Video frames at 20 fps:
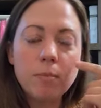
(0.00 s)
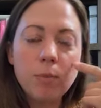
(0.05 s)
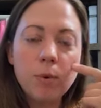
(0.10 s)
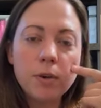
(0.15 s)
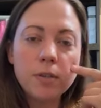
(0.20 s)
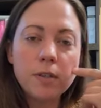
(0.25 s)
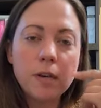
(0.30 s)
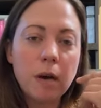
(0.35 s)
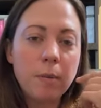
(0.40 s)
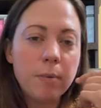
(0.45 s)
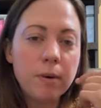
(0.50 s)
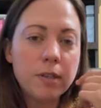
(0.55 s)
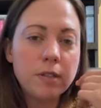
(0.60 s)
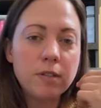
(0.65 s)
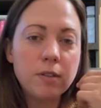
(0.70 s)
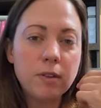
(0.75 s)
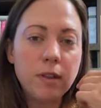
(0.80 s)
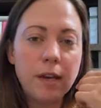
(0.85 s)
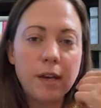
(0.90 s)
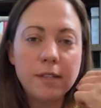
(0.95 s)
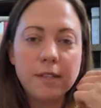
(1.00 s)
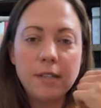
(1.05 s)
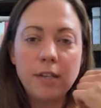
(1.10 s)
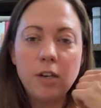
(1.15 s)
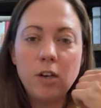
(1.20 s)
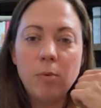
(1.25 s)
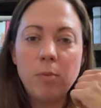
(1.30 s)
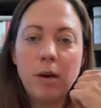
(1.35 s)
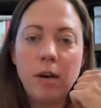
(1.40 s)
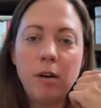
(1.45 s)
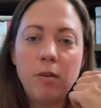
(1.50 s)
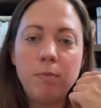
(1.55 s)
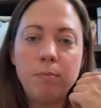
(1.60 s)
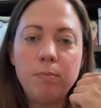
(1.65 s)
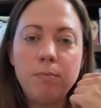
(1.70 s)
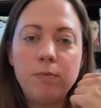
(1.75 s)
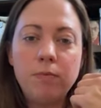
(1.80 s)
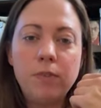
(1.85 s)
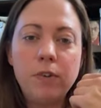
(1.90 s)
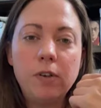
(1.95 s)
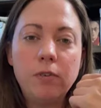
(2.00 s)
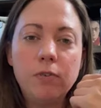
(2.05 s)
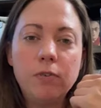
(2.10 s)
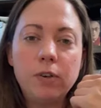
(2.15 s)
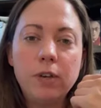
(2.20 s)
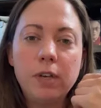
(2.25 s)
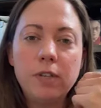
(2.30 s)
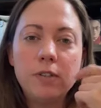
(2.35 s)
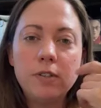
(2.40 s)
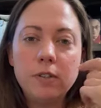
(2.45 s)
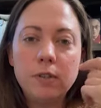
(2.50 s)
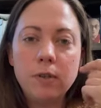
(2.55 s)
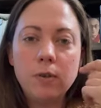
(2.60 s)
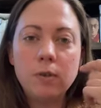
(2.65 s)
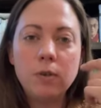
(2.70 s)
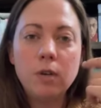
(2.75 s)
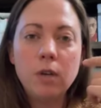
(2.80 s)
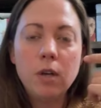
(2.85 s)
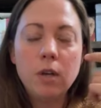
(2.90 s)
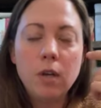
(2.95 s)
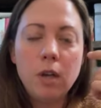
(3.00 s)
more topics you'd like to hear about, feel free to